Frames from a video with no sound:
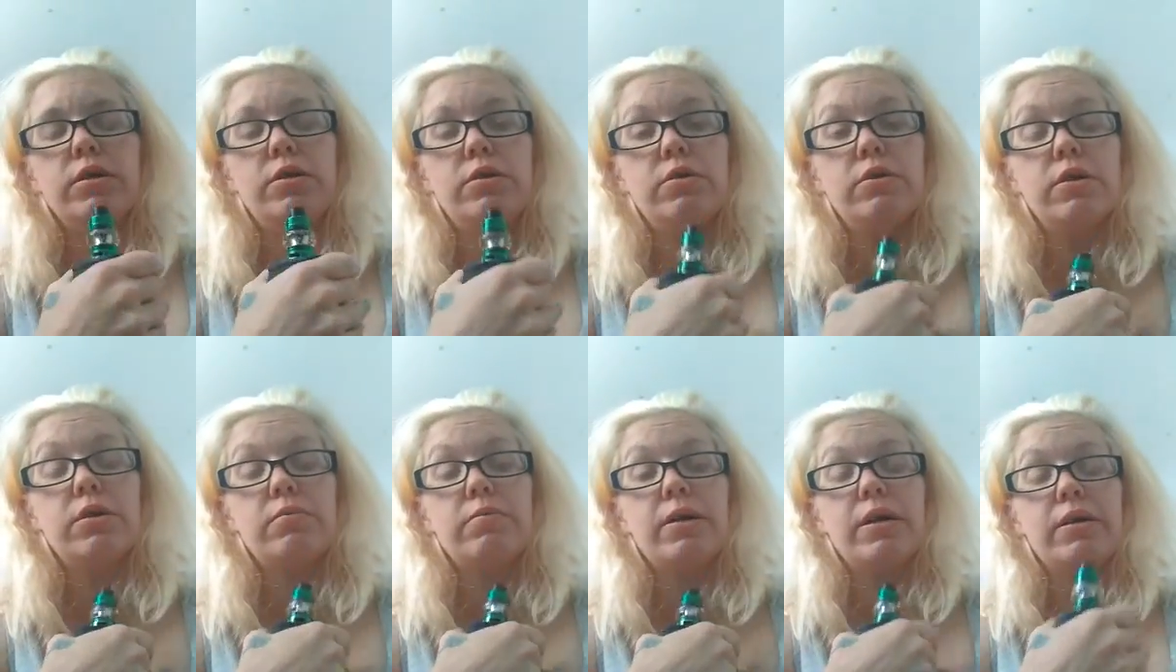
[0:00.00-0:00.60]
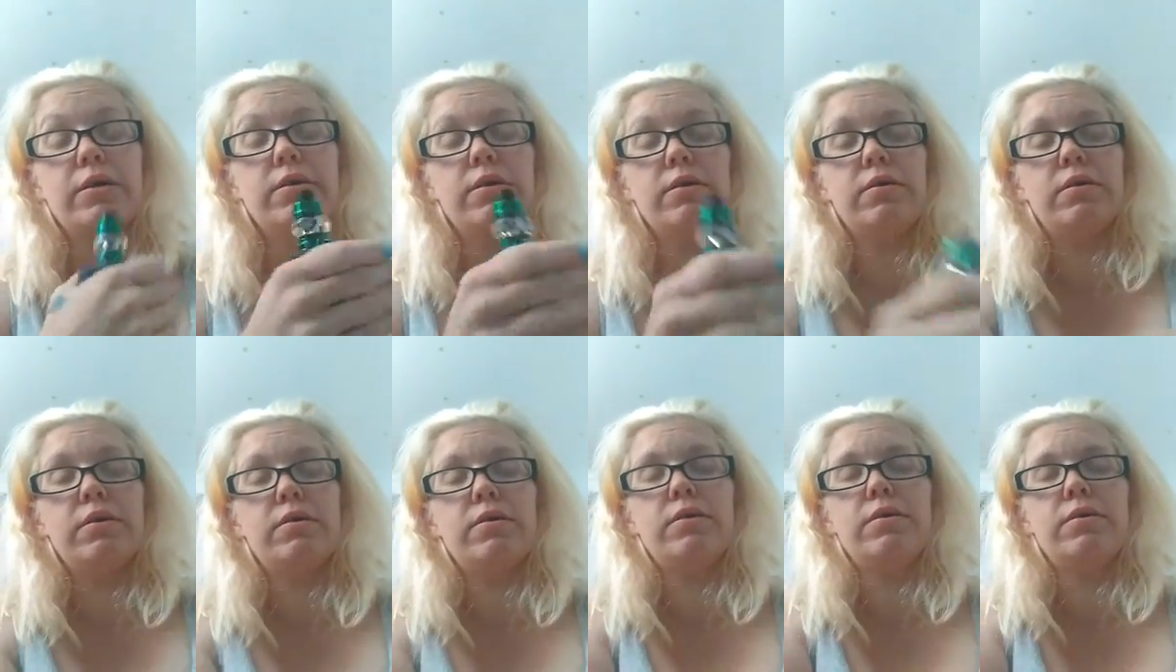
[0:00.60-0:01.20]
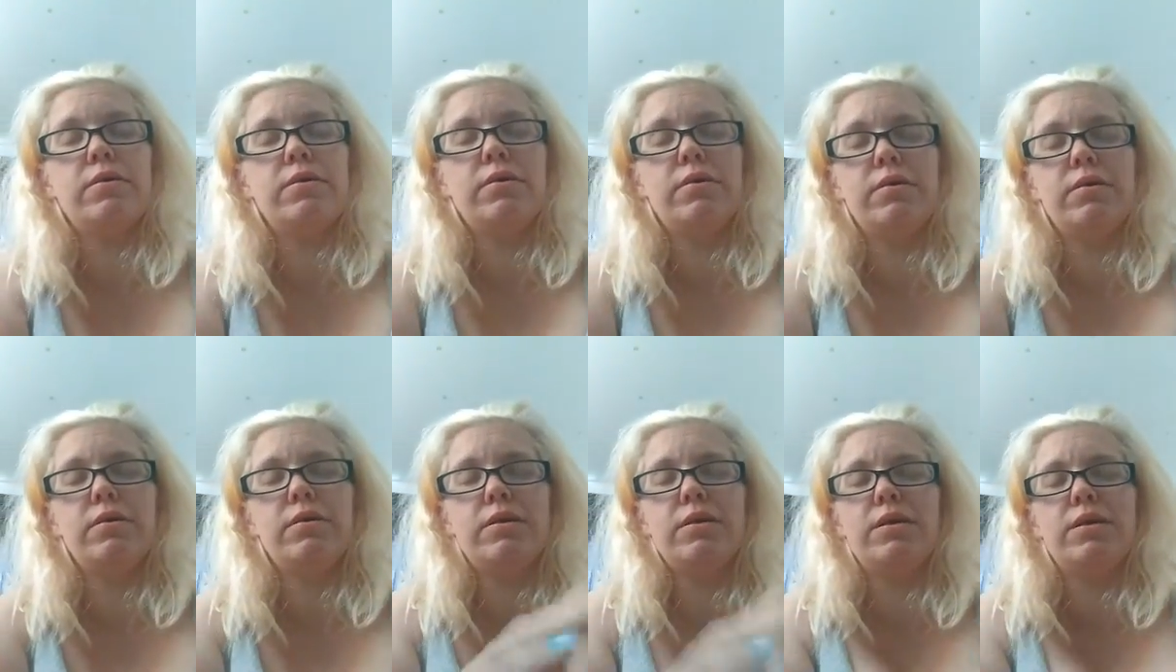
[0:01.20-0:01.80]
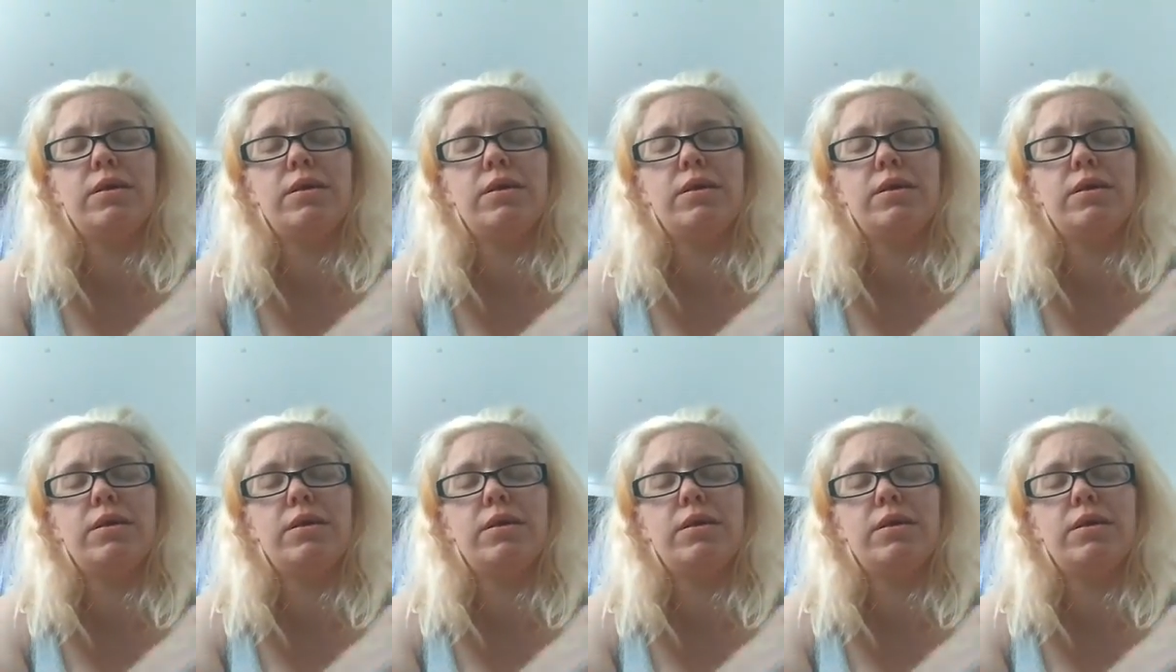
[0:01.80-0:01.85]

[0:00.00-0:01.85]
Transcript: is how I describe heartbreak for me.